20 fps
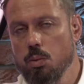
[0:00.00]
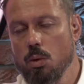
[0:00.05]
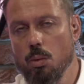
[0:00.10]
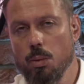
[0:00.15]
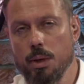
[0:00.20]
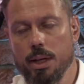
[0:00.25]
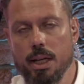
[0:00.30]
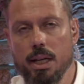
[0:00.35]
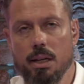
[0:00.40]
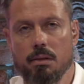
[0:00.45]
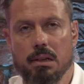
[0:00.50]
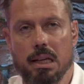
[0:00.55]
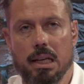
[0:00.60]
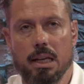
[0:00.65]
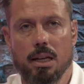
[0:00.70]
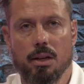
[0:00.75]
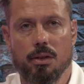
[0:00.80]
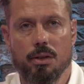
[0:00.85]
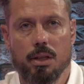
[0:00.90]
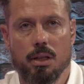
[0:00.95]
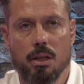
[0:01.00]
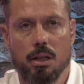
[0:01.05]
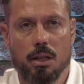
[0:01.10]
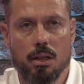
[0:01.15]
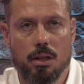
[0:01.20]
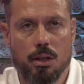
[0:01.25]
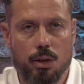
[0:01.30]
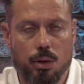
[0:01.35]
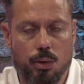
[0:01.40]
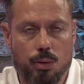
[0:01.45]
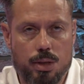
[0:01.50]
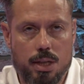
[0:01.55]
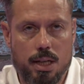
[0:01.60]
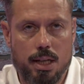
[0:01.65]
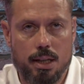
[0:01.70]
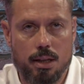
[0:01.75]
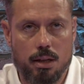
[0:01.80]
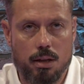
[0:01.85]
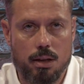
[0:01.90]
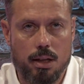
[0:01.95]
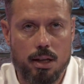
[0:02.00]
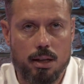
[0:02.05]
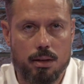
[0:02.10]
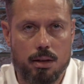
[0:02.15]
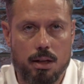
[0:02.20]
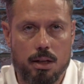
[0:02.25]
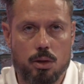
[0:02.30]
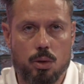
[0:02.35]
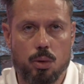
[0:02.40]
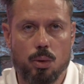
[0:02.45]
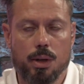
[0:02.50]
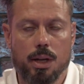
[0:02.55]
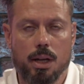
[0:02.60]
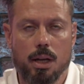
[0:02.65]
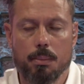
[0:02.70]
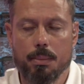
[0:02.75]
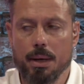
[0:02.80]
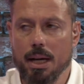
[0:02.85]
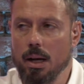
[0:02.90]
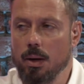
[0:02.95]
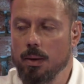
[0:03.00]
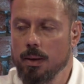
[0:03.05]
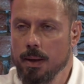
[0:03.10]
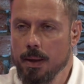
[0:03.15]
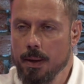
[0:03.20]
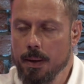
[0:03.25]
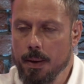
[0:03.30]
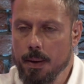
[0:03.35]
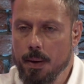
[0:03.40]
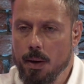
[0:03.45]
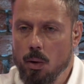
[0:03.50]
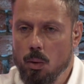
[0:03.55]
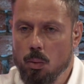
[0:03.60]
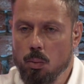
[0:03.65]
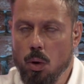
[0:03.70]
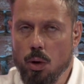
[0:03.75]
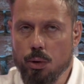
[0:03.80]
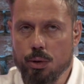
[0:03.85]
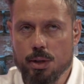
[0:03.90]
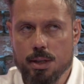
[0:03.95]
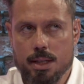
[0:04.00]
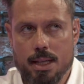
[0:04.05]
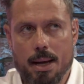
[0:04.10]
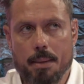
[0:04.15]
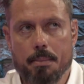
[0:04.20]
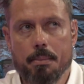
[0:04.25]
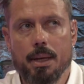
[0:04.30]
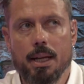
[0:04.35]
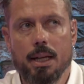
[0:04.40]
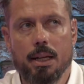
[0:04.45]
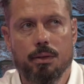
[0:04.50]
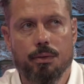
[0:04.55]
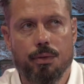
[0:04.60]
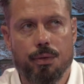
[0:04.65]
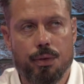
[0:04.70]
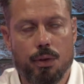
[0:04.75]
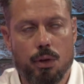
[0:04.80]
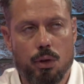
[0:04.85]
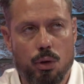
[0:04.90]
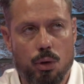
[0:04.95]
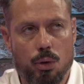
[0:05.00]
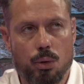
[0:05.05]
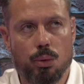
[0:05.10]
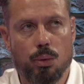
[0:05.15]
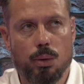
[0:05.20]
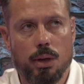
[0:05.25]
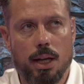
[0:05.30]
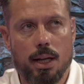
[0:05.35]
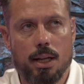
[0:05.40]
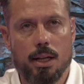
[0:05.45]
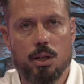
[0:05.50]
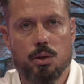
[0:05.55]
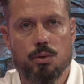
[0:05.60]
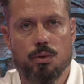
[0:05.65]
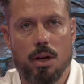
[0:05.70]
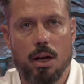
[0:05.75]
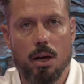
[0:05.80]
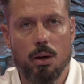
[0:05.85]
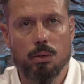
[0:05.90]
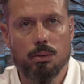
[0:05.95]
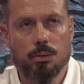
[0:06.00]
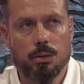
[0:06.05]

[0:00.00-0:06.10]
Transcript: we're hearing here in the news here that they're talking about, what does that mean for you in Israel?